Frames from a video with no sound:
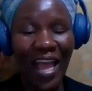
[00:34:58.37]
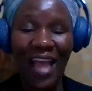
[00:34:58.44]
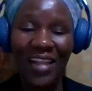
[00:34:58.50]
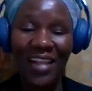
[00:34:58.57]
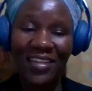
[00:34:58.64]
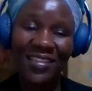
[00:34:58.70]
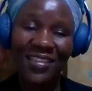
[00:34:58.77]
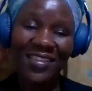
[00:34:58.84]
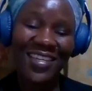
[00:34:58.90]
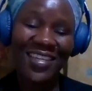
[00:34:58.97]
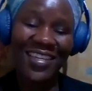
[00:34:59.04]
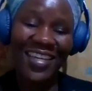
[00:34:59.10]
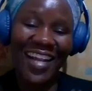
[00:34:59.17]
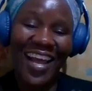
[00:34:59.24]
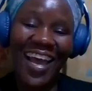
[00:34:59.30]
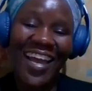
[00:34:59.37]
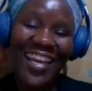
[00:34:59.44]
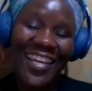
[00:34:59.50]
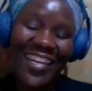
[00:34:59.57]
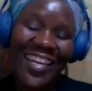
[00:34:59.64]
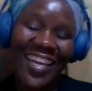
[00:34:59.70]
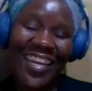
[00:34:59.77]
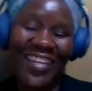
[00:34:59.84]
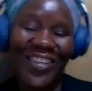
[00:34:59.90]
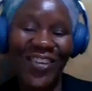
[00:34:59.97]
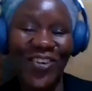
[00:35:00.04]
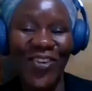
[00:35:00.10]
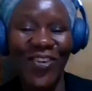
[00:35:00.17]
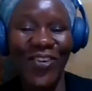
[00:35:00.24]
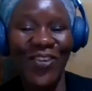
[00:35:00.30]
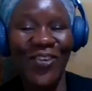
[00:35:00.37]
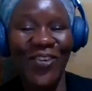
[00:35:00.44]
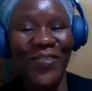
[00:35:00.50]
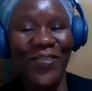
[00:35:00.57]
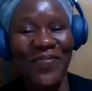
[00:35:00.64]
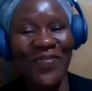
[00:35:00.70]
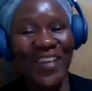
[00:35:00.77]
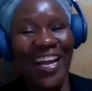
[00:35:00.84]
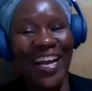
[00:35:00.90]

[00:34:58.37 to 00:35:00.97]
I'll just cry and go home.